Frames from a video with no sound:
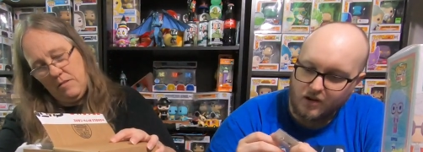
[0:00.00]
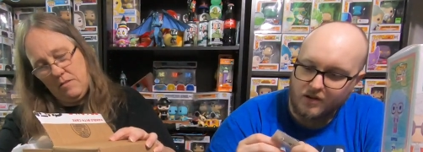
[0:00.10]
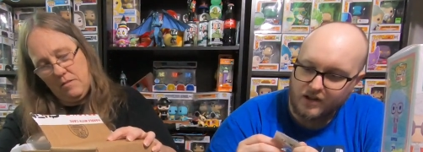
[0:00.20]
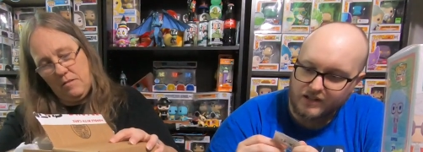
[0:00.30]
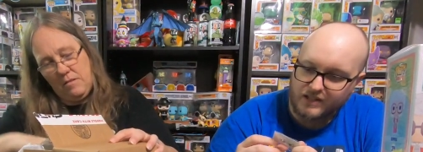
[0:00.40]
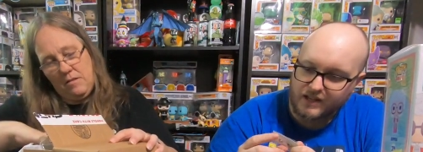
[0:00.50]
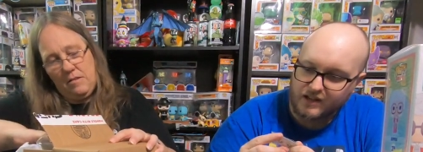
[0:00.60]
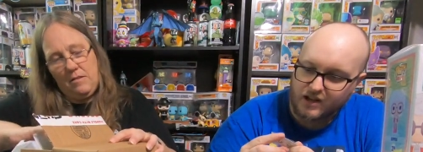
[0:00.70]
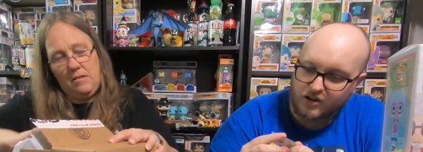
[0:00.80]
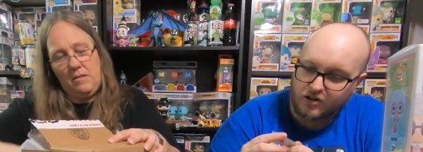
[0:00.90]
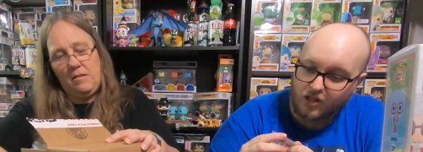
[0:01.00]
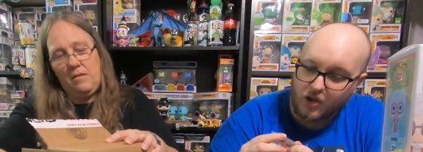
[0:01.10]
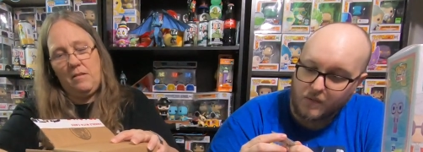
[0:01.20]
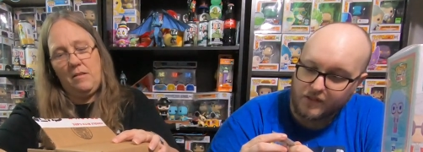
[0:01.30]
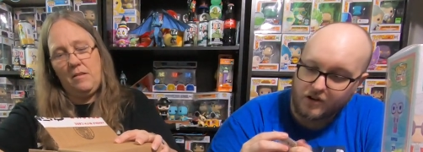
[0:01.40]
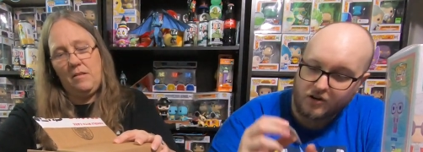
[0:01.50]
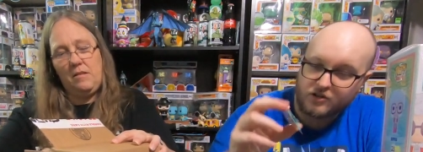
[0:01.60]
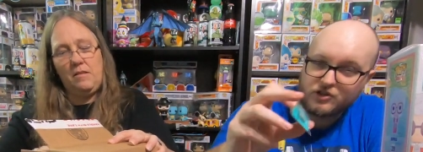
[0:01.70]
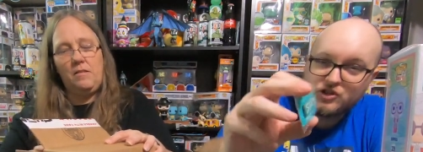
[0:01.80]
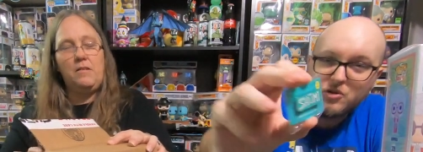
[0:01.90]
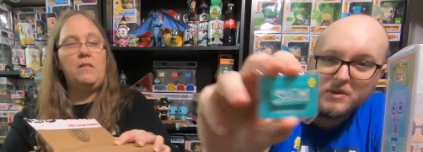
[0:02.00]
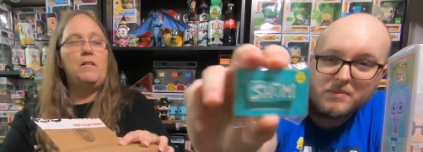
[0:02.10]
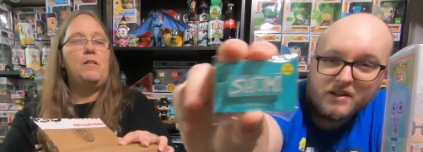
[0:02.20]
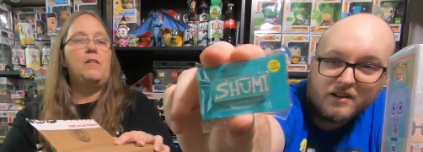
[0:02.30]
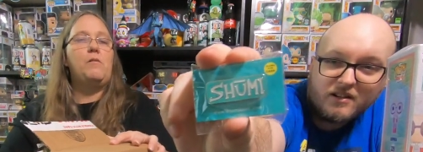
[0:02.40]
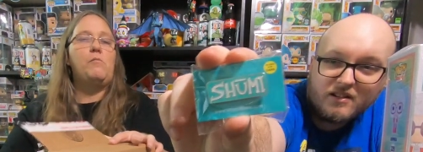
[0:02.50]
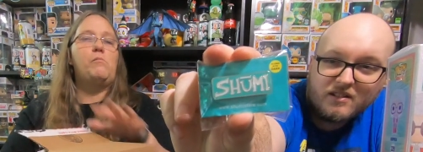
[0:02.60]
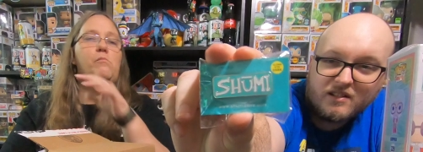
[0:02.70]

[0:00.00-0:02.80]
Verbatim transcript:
Speaker 1: Oh, it's a glow-in-the-dark Shumi pen.